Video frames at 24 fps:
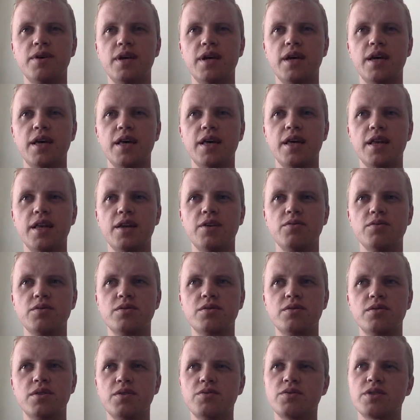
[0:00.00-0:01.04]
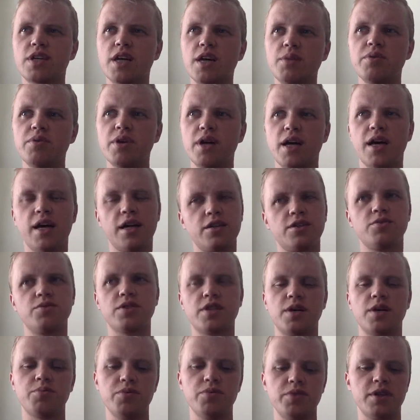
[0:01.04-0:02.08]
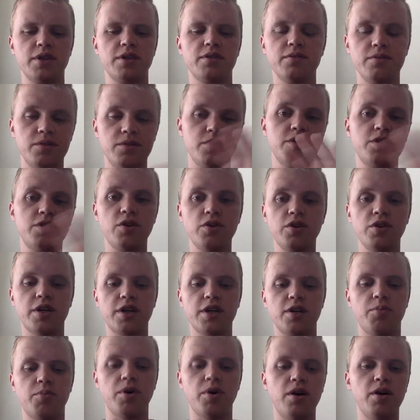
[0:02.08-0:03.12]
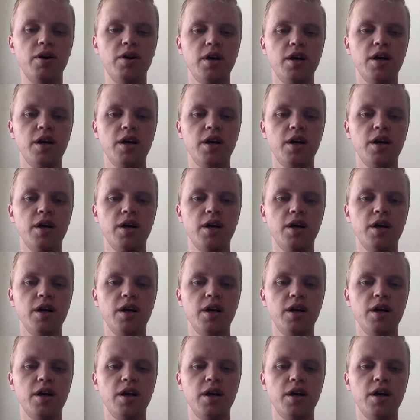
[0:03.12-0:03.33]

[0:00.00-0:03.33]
And there was a couple, just go look at them all.